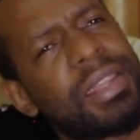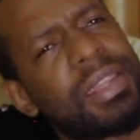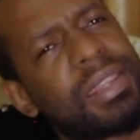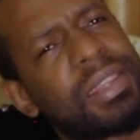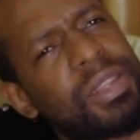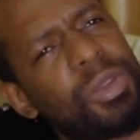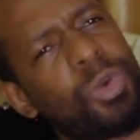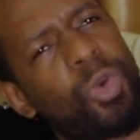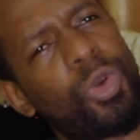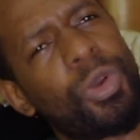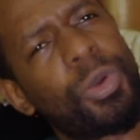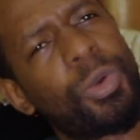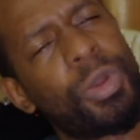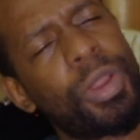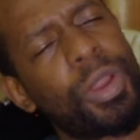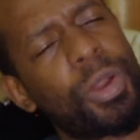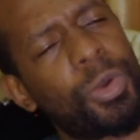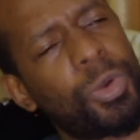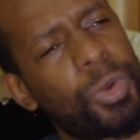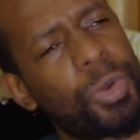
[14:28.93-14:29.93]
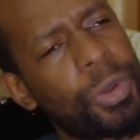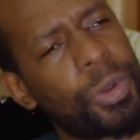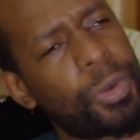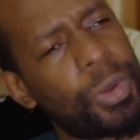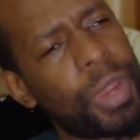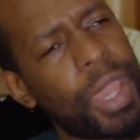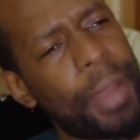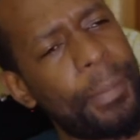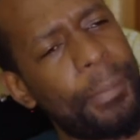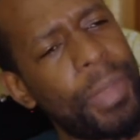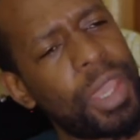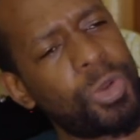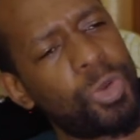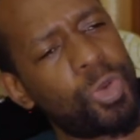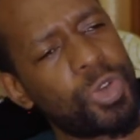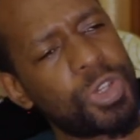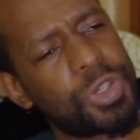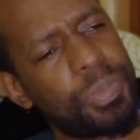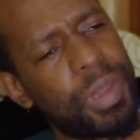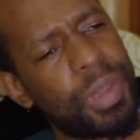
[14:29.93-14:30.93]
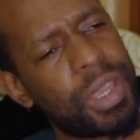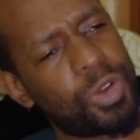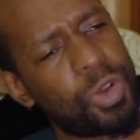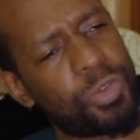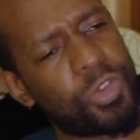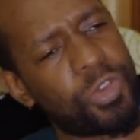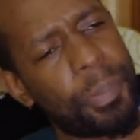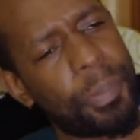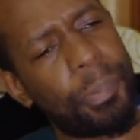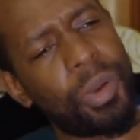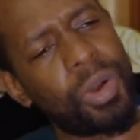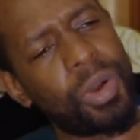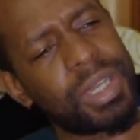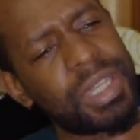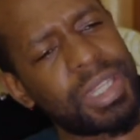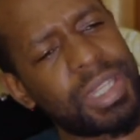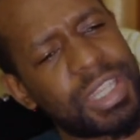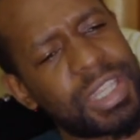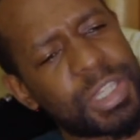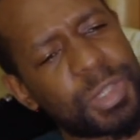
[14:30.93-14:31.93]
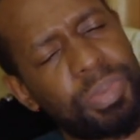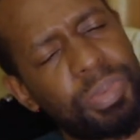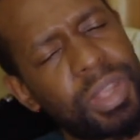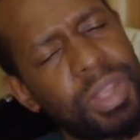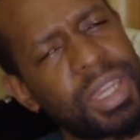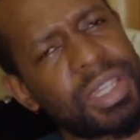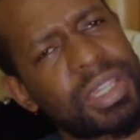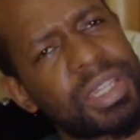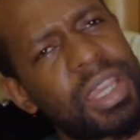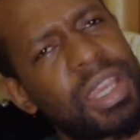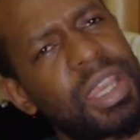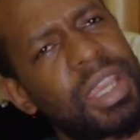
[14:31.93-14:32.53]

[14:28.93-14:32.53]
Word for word: we, we, we, are men who is made of a body, the spirit,